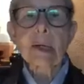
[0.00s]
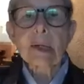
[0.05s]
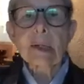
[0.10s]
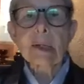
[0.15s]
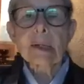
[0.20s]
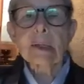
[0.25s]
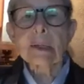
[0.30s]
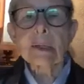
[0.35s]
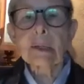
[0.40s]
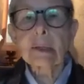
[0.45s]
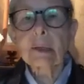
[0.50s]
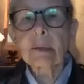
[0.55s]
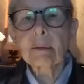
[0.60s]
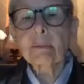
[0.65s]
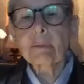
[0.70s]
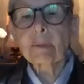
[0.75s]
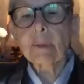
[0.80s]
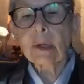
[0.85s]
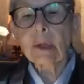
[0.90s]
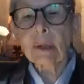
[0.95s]

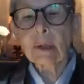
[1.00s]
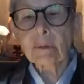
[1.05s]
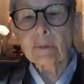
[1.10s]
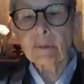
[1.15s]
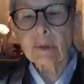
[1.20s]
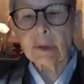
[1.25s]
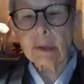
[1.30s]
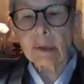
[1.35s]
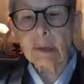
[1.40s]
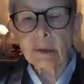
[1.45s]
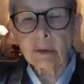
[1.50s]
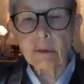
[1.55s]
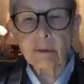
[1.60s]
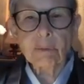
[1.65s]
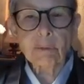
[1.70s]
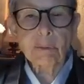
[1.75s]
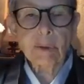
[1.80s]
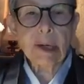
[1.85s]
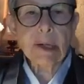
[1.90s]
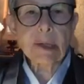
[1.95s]
some of the
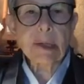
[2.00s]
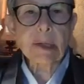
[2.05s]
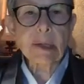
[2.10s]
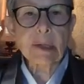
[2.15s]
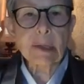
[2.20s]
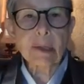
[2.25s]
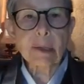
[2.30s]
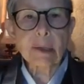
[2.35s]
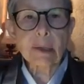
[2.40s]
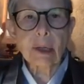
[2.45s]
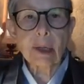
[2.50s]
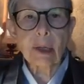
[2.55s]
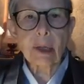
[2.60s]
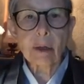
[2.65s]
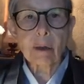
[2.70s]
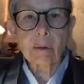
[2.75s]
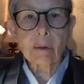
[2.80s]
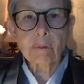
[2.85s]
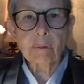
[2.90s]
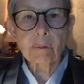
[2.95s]
writing
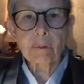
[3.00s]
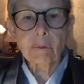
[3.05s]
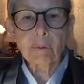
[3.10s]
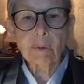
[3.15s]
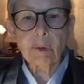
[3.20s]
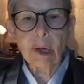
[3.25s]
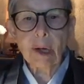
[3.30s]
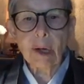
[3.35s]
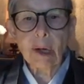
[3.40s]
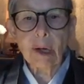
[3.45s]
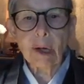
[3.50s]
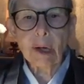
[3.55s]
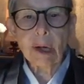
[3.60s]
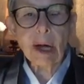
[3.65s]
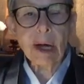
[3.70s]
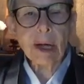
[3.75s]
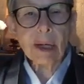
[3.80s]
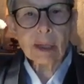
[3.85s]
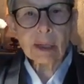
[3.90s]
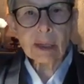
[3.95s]
of
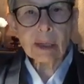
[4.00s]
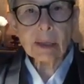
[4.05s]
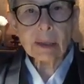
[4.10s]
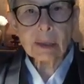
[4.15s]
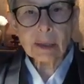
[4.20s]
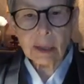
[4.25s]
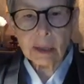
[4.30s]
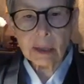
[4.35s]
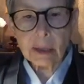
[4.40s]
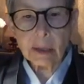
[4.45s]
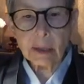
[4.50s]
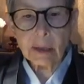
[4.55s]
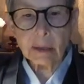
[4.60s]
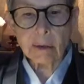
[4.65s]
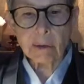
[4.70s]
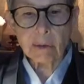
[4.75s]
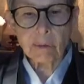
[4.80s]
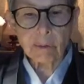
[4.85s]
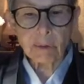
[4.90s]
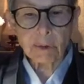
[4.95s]
Harada
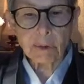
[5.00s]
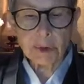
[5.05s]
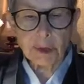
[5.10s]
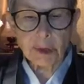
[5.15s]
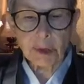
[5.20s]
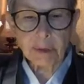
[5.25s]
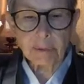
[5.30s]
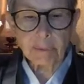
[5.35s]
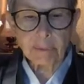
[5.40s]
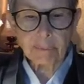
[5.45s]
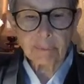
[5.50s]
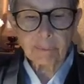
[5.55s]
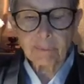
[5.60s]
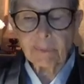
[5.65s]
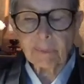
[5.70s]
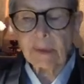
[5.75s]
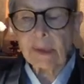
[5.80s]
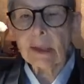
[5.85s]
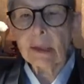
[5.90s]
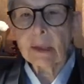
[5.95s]
Tangen Roshi.
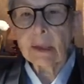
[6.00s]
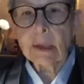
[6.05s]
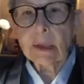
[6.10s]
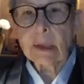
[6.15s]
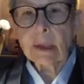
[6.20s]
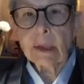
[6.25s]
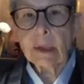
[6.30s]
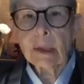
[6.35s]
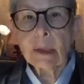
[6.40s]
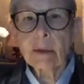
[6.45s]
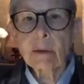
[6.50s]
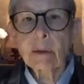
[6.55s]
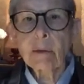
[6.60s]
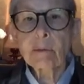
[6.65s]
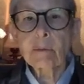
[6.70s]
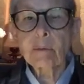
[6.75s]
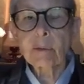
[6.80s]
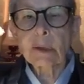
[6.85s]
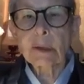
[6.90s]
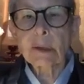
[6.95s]
He
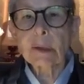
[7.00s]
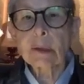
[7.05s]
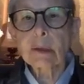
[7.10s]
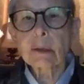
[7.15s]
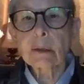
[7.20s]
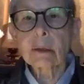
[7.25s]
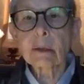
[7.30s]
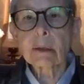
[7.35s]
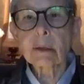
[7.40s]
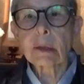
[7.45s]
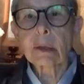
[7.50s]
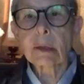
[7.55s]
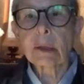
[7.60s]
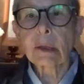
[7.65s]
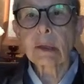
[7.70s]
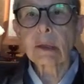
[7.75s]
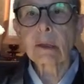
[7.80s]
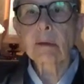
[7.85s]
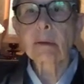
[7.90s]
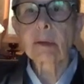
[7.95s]
was
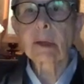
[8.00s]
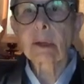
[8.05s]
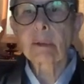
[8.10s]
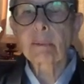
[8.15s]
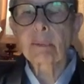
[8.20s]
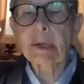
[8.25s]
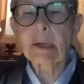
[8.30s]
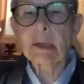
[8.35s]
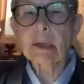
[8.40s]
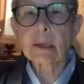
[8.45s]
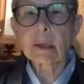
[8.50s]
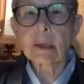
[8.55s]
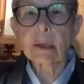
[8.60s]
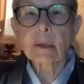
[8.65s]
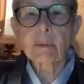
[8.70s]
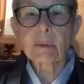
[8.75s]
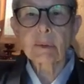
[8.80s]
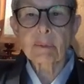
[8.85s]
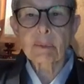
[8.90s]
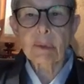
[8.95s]
an amazing
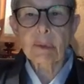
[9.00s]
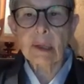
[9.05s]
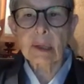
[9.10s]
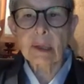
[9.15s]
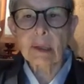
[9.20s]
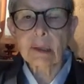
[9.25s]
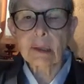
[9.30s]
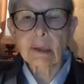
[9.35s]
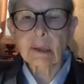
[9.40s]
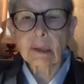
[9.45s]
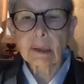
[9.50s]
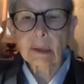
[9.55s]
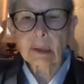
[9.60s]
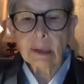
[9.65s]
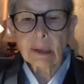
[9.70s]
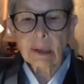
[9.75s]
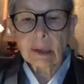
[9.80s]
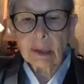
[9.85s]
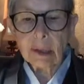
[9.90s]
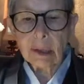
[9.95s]
human being.
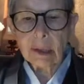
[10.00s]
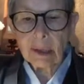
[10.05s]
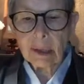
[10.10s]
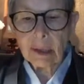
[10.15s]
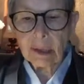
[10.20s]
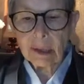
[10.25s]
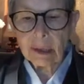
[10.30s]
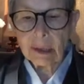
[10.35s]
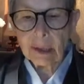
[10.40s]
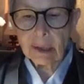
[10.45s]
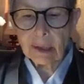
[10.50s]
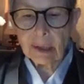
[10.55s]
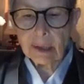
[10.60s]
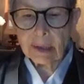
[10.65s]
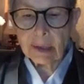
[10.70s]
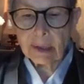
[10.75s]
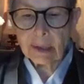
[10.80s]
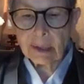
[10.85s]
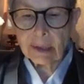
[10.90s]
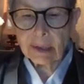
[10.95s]

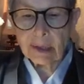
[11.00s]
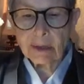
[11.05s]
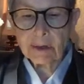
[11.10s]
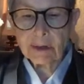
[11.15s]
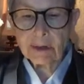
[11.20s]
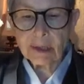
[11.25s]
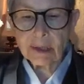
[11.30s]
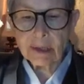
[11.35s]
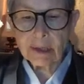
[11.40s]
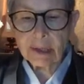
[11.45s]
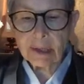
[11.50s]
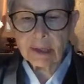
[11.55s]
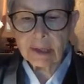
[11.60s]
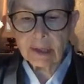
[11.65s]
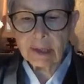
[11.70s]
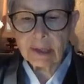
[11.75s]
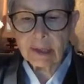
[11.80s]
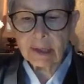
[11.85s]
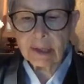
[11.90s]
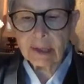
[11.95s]
It's interesting
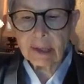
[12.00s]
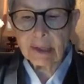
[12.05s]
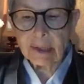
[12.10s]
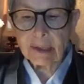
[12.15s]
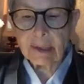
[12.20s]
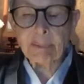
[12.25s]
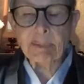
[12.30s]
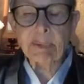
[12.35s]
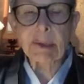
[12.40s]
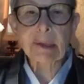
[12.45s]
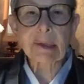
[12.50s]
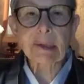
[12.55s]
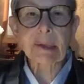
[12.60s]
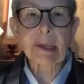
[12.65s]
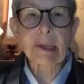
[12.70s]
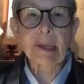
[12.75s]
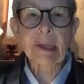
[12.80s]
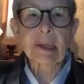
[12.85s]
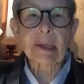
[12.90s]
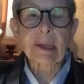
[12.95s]
that
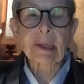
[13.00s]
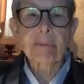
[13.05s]
typically